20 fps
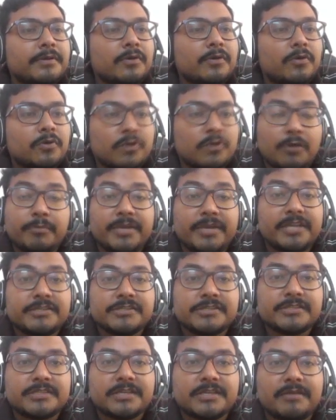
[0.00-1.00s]
Combination
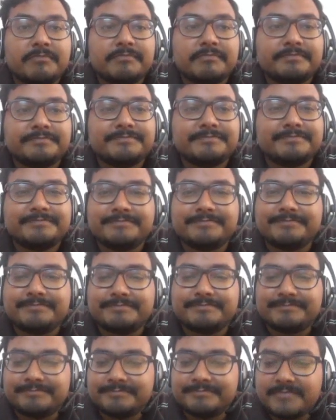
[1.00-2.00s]
sum.
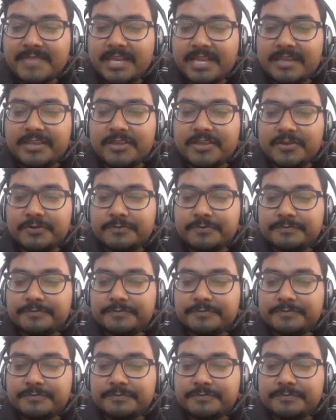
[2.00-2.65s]
Thank you.